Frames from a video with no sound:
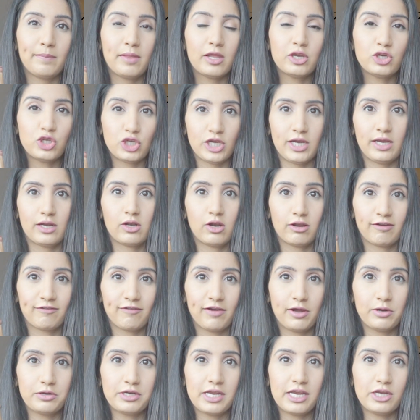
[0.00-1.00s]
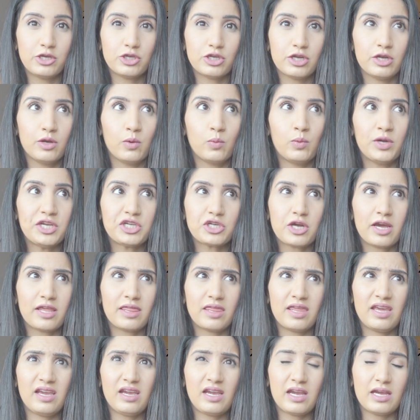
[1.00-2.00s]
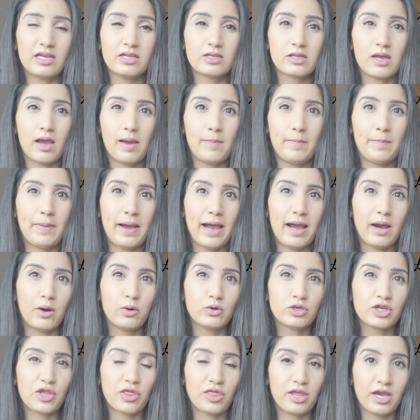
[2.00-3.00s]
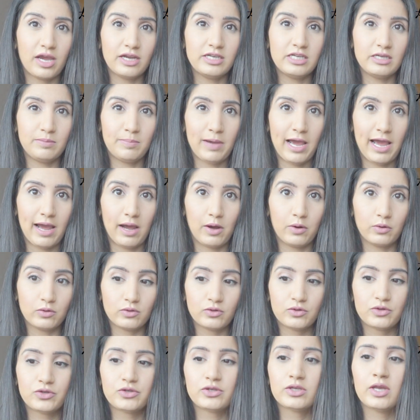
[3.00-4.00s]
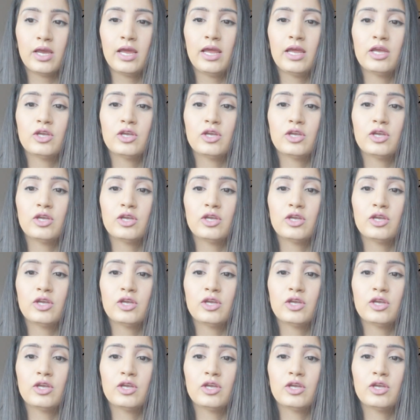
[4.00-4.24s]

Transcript: Sheer Glow foundation, which I think is about £30.